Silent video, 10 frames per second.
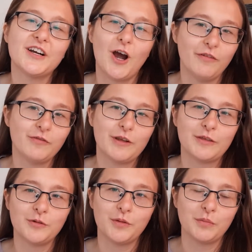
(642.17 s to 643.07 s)
Halfway
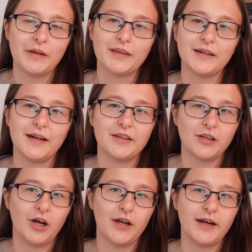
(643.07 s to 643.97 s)
through the month, and I
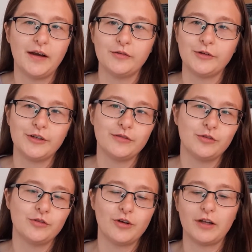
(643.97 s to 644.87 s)
thought I would give
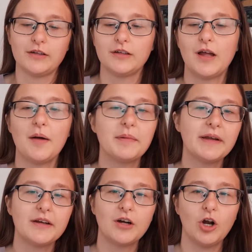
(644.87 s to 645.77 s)
you a little
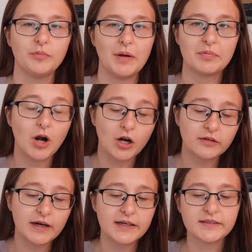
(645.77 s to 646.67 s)
update on my
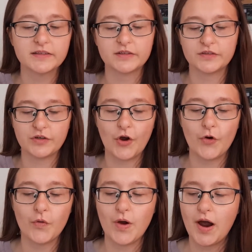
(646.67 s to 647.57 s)
progress.
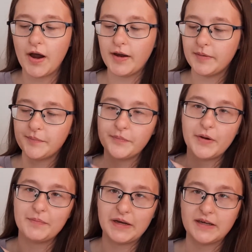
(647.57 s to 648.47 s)
So
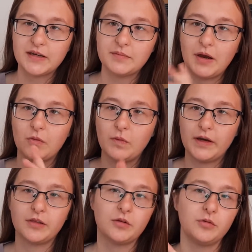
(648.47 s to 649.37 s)
I'm making my
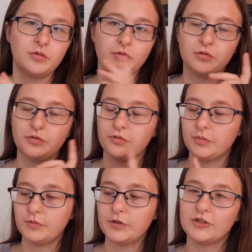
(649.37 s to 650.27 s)
way through
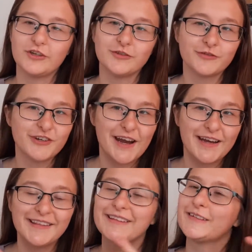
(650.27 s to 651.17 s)
Between Shades of
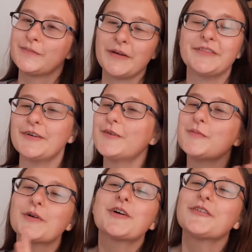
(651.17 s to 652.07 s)
Grey. This is my
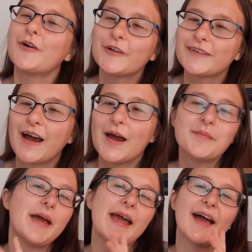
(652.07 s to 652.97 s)
favorite book of all
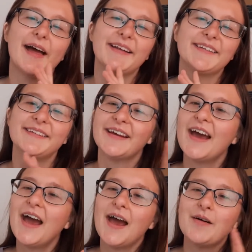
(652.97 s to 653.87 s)
time, and
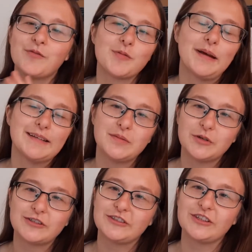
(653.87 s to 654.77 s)
for my
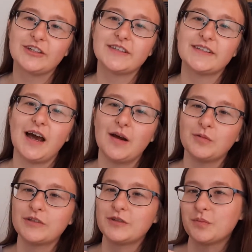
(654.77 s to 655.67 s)
TBR circus I
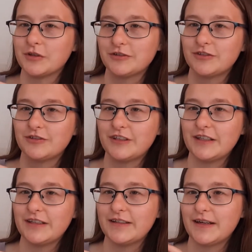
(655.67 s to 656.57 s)
was supposed to
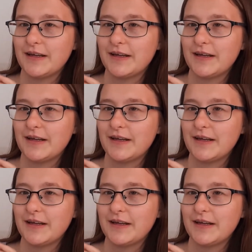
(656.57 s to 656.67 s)
read